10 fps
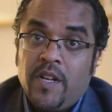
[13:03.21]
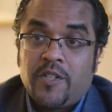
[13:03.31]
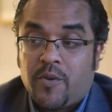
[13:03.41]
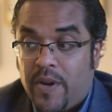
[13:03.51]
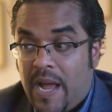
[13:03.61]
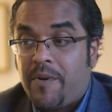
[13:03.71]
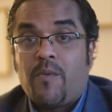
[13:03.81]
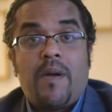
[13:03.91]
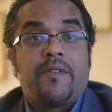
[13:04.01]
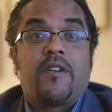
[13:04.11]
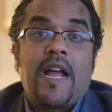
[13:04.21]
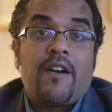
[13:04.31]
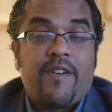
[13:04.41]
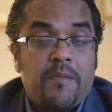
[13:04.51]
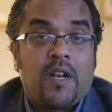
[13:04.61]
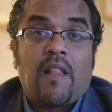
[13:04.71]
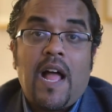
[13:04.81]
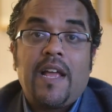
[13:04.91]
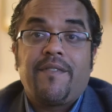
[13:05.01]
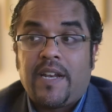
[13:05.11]
So when I'm on a webinar now, if I'm on a
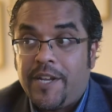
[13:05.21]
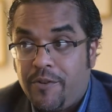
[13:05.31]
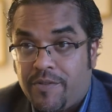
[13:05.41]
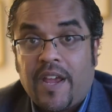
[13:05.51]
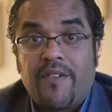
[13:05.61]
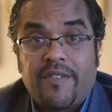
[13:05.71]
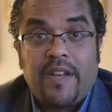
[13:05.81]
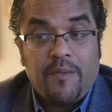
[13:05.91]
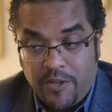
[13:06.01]
live and I do scarcity,